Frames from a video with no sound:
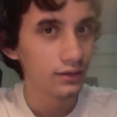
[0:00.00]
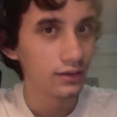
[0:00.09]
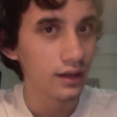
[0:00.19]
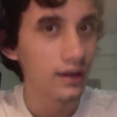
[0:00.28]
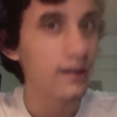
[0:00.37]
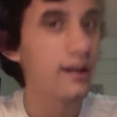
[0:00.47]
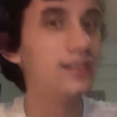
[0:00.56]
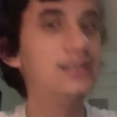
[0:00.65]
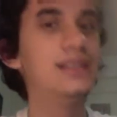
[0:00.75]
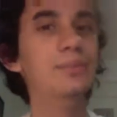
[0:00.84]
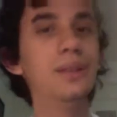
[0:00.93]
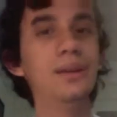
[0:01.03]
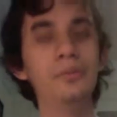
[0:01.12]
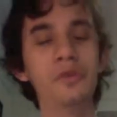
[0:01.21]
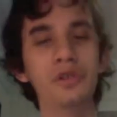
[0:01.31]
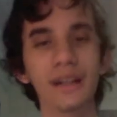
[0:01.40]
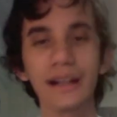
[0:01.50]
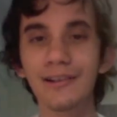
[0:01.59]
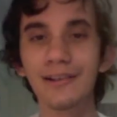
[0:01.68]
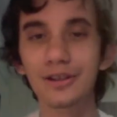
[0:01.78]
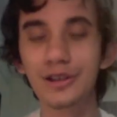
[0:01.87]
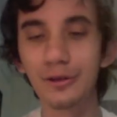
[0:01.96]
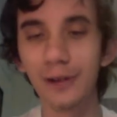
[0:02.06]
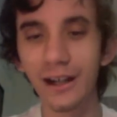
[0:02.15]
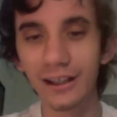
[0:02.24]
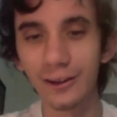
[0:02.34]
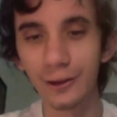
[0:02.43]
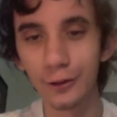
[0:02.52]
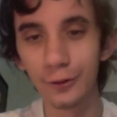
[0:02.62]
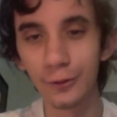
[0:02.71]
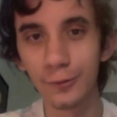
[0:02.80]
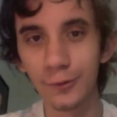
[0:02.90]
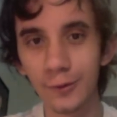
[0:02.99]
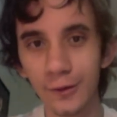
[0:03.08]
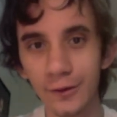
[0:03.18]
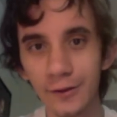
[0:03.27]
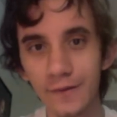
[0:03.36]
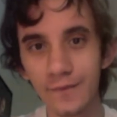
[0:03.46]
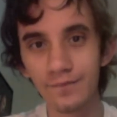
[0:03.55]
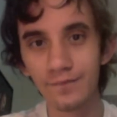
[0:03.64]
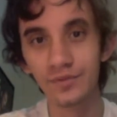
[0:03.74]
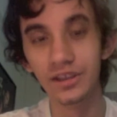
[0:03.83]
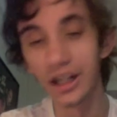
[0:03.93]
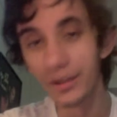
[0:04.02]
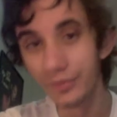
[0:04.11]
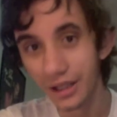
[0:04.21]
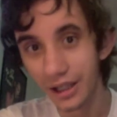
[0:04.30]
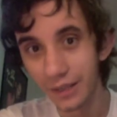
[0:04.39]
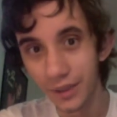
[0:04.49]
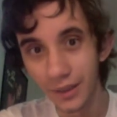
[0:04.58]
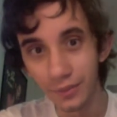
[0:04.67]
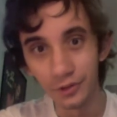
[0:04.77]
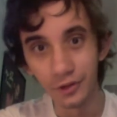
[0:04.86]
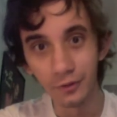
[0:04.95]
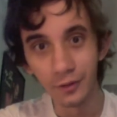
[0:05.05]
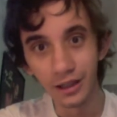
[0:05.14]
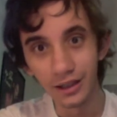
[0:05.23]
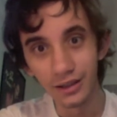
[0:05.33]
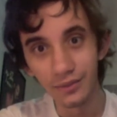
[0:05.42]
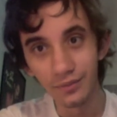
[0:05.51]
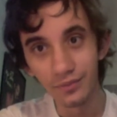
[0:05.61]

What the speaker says: Like, I seem like more like I was trying to dominate people in a way, like...